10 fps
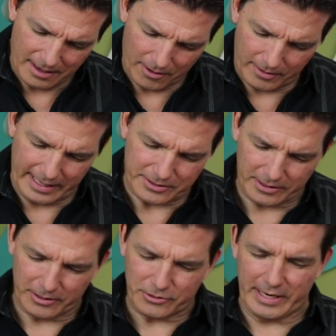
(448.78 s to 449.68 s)
Okay,
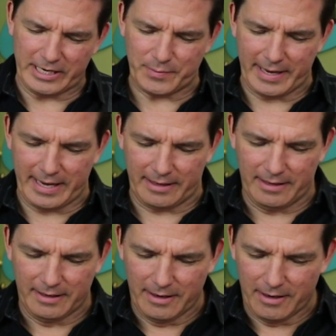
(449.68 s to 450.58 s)
so here's Jace
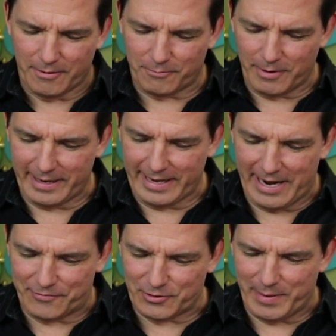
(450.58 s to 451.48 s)
Man running
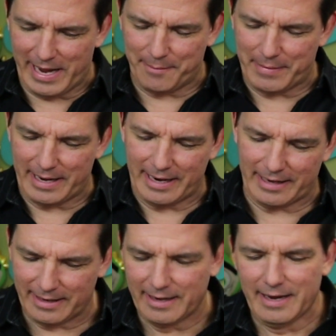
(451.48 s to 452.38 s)
after
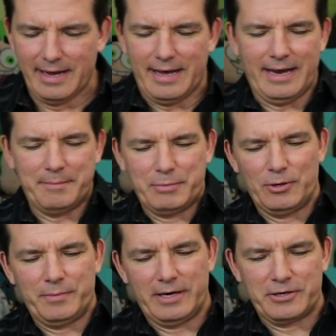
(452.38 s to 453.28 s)
Batman, and
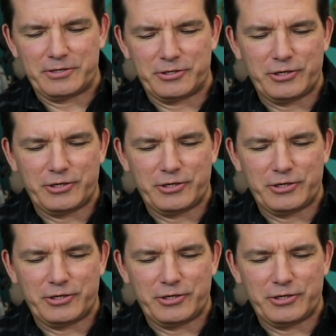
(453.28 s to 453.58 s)
boom, there's the